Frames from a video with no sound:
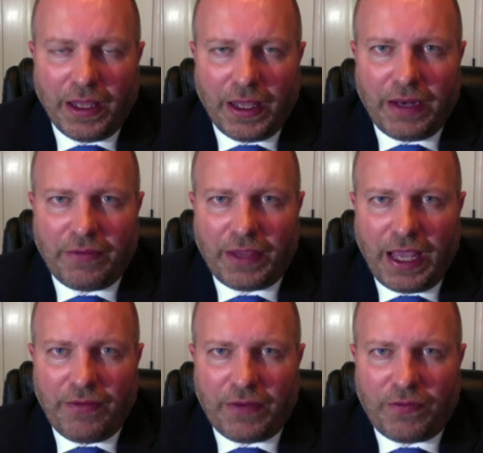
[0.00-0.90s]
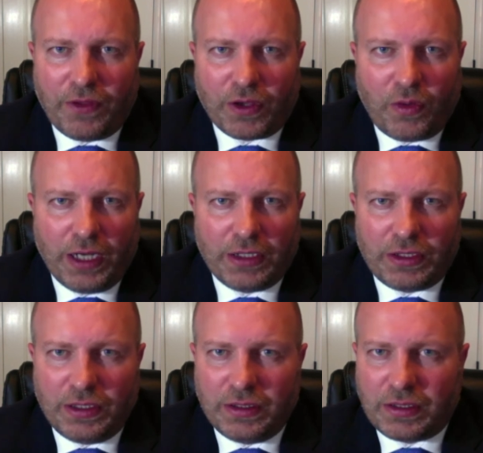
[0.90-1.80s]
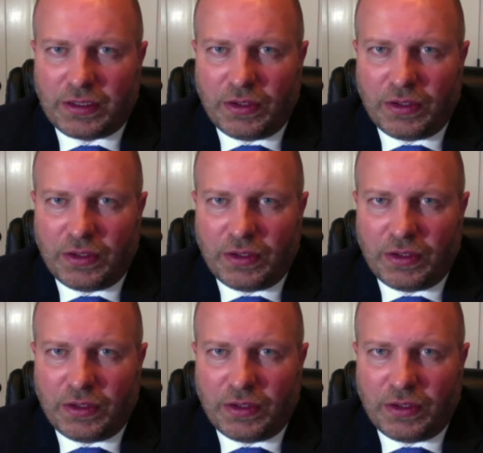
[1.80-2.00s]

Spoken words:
And if you have any further questions,